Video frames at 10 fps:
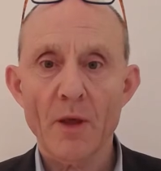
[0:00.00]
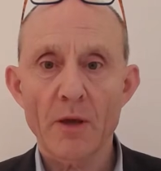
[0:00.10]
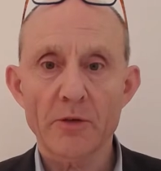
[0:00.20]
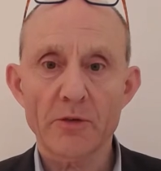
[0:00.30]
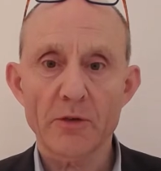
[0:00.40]

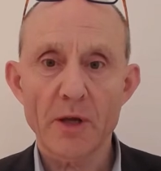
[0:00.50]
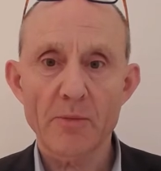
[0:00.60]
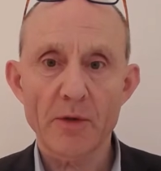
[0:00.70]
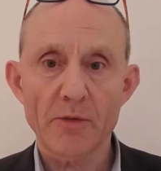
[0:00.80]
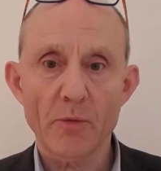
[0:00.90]
as
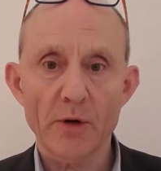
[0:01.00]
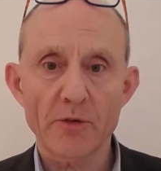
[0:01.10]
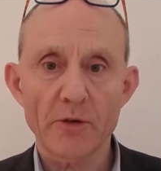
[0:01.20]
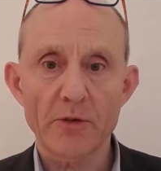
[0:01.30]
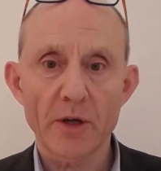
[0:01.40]
the word
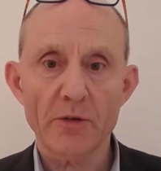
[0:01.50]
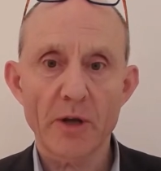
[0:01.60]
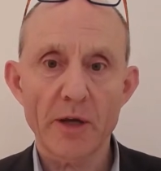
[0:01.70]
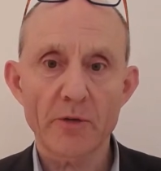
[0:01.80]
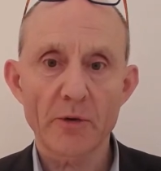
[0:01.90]
suggests,
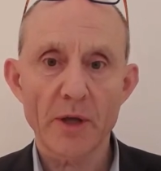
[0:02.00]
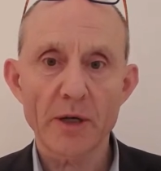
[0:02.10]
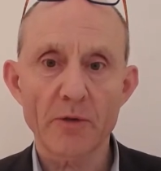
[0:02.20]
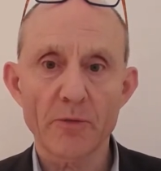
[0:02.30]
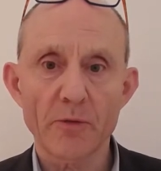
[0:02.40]
hetero,
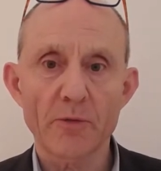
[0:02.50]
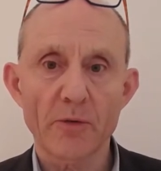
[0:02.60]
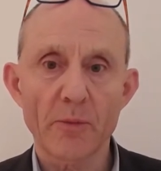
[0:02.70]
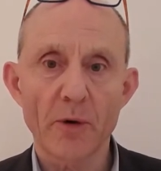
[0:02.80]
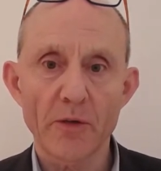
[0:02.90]
getting food
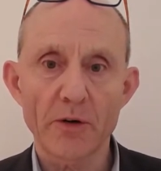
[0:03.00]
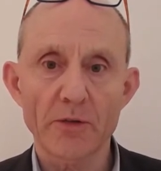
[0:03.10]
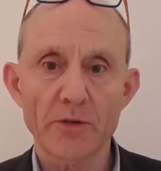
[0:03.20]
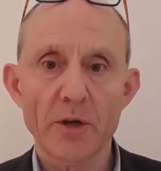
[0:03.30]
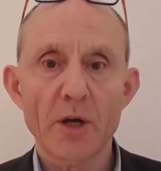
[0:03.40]
from others.
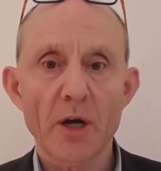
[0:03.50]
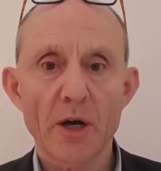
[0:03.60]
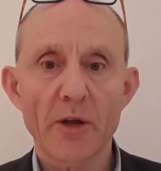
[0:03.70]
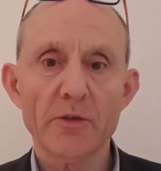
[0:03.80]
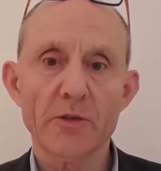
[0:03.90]
And
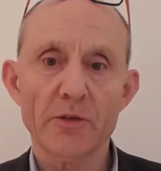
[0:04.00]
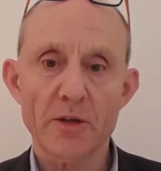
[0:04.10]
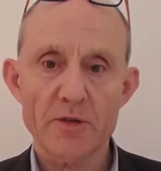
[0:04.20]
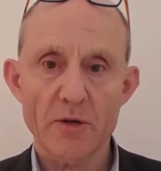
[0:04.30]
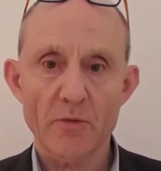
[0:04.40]
that's
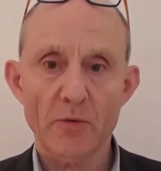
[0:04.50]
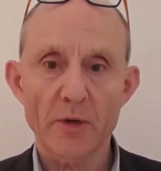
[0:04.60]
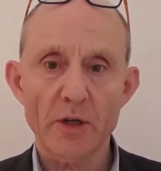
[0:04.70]
essentially what we